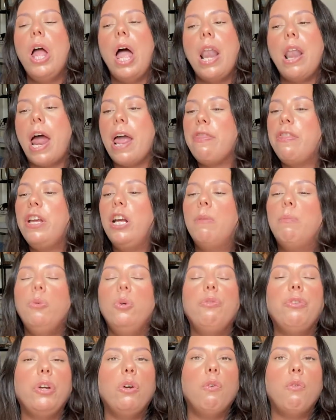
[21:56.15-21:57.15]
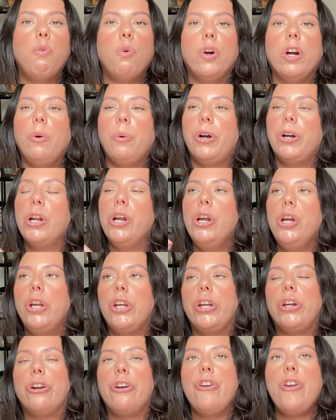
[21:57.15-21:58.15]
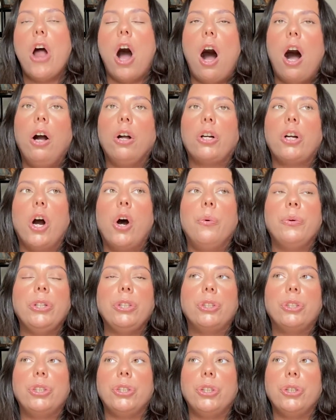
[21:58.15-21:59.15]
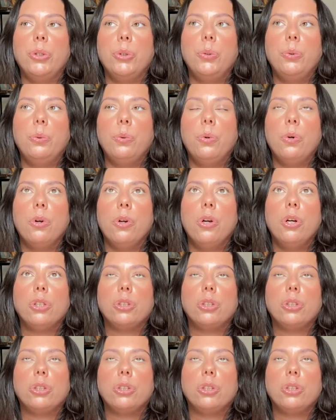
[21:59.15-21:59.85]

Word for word: And I think moving forward, you're not going to